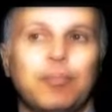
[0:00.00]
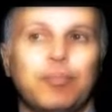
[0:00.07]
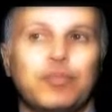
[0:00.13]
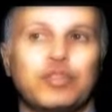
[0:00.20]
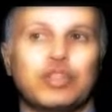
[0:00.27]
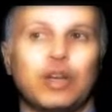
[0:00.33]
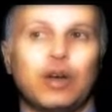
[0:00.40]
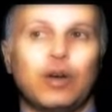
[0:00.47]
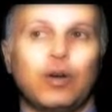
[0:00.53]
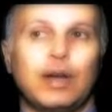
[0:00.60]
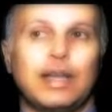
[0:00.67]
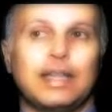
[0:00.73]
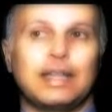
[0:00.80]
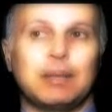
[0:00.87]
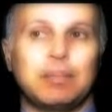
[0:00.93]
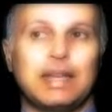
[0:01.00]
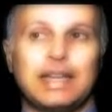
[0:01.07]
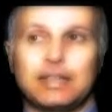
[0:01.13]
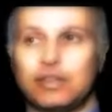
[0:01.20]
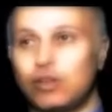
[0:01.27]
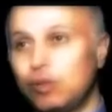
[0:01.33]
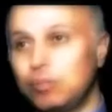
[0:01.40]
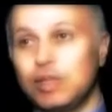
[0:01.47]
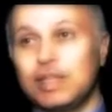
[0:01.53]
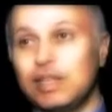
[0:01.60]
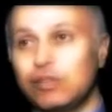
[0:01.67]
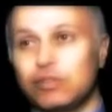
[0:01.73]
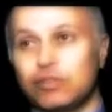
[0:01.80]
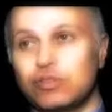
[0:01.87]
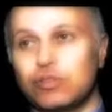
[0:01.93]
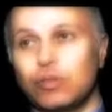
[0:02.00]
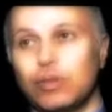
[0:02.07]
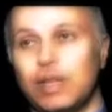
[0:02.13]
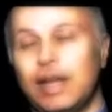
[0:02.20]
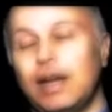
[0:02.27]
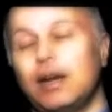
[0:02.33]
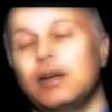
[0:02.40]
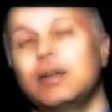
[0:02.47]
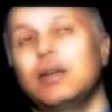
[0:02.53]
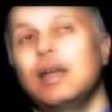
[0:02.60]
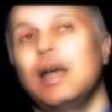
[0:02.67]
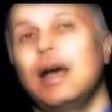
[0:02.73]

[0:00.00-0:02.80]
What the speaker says: So in the immediate term, the deals are still there.